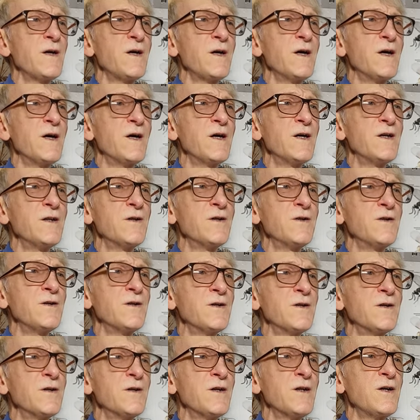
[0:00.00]
And
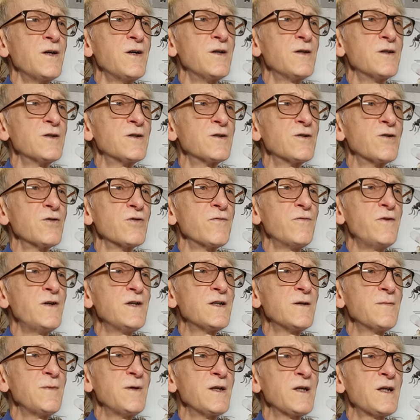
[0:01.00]
it's not
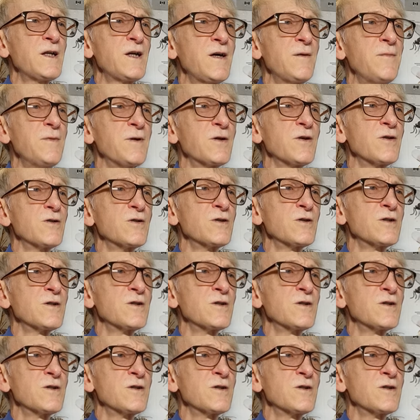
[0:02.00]
visible here because